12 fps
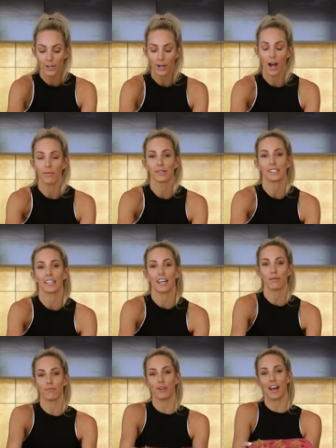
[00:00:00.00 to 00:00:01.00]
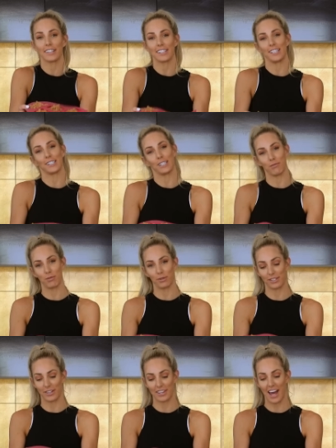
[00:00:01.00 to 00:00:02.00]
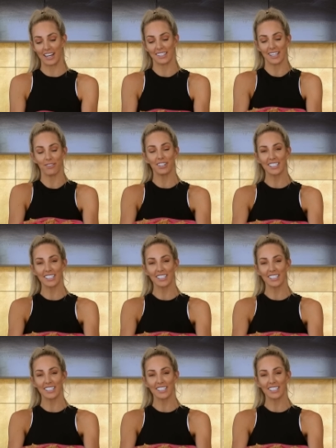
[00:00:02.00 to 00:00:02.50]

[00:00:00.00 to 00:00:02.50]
I'm just gonna keep them nice and simple, so that is that one